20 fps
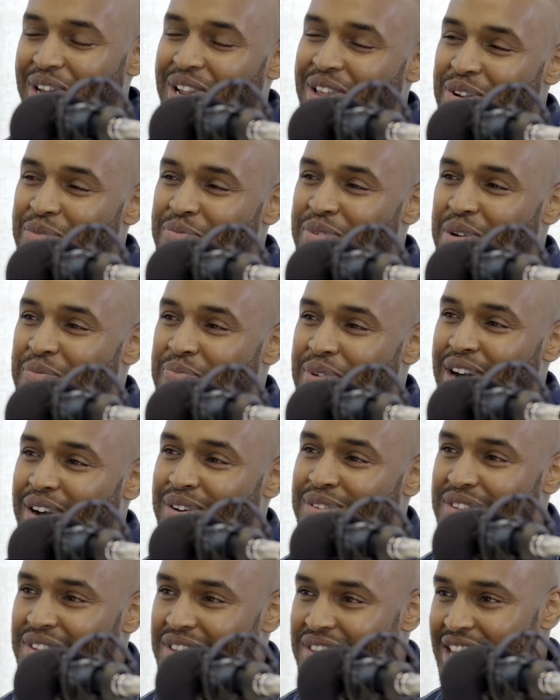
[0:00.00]
me a little bit
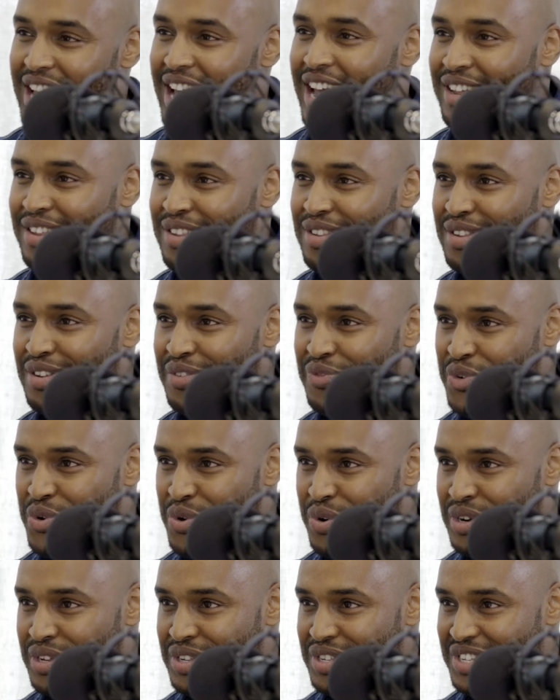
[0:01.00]
about that, of
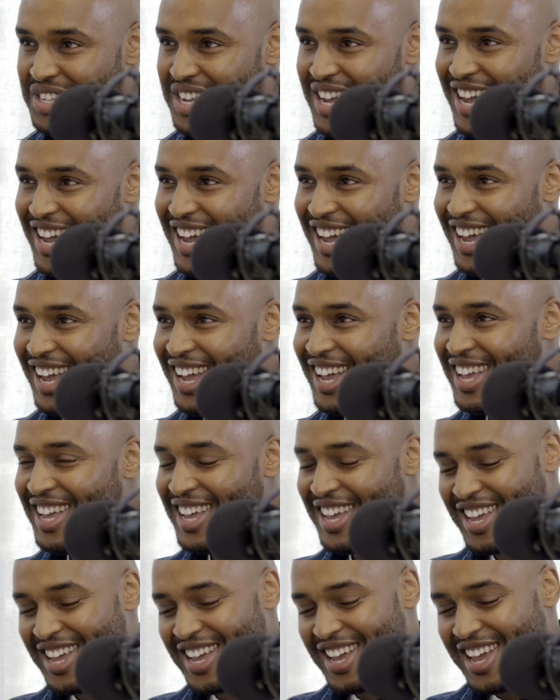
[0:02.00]
course.
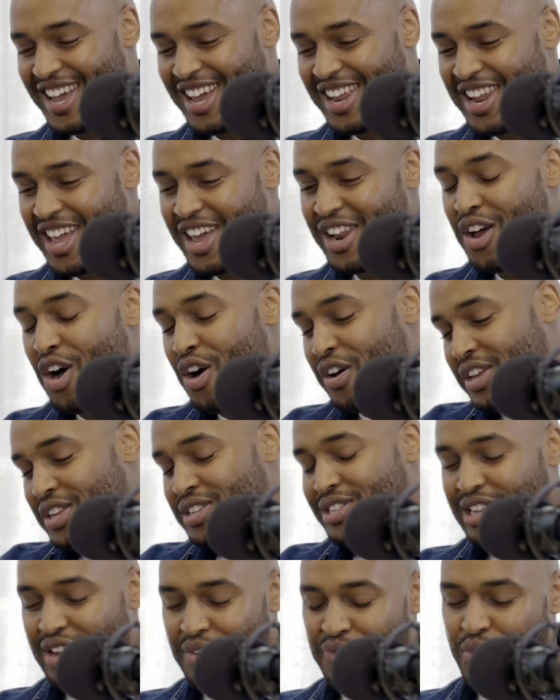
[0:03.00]
And
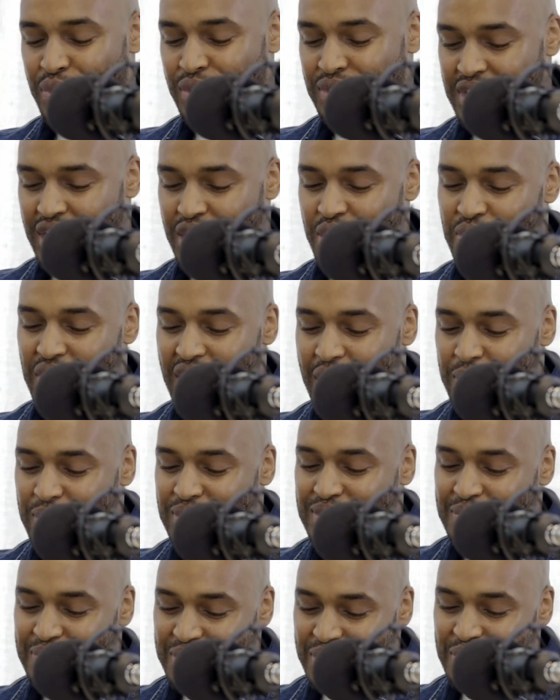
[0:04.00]
honestly, of course, I know that
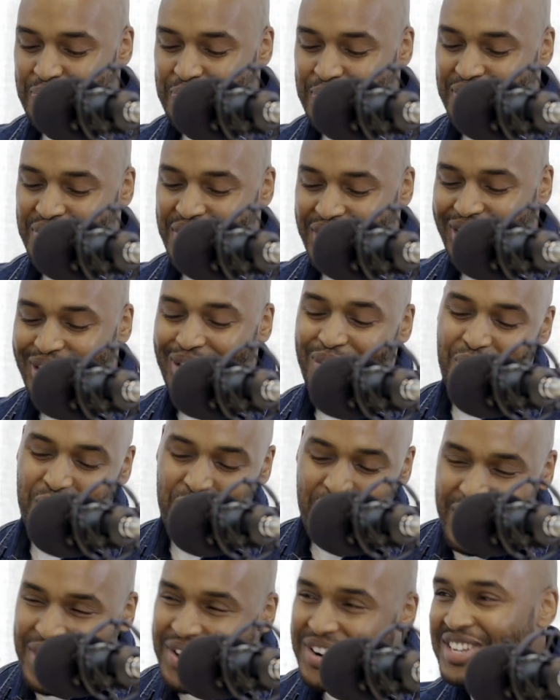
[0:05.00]
wasn't your particular
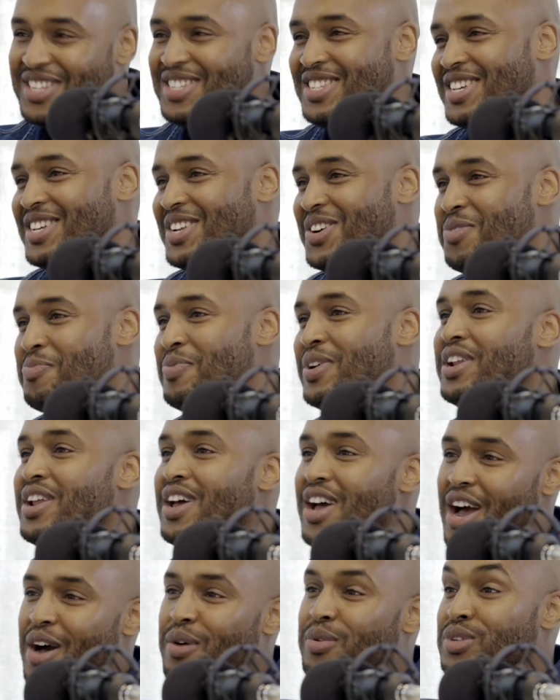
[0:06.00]
words, you know, but
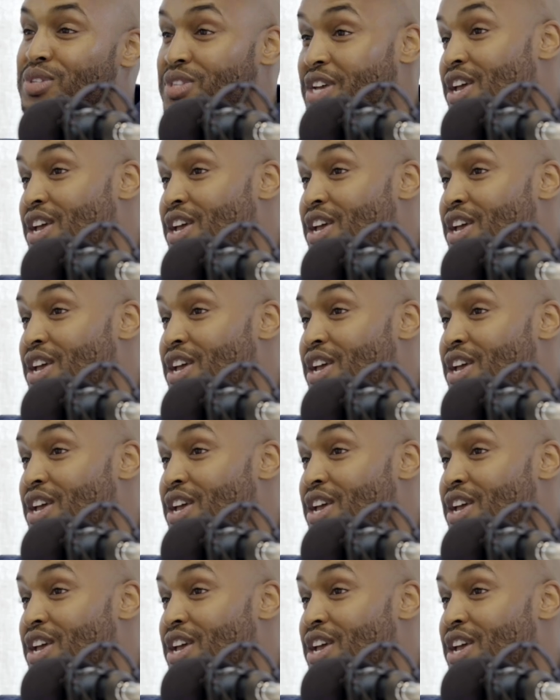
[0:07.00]
I would